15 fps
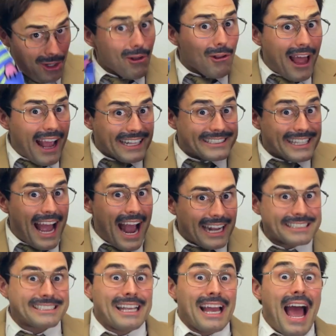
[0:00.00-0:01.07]
Do you like
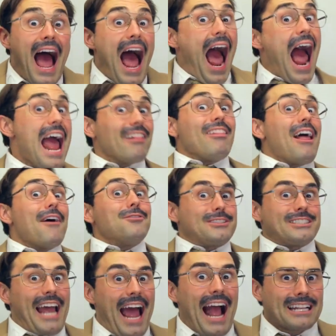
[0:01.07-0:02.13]
socks? I love
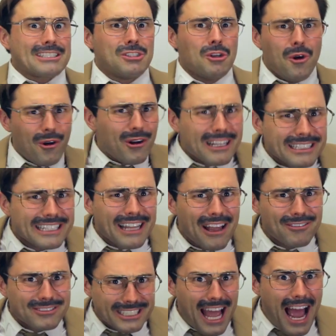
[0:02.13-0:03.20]
socks. Who doesn't
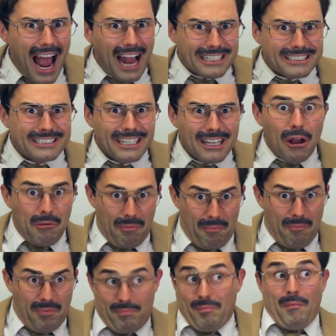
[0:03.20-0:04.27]
love socks?
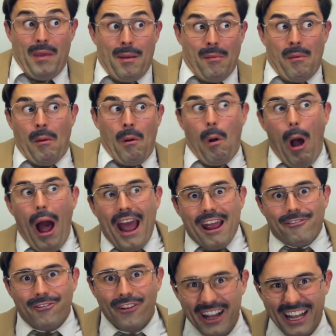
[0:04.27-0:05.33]
Maybe my
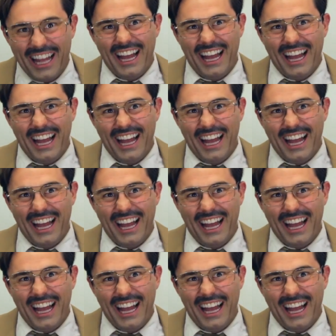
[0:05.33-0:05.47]
wife.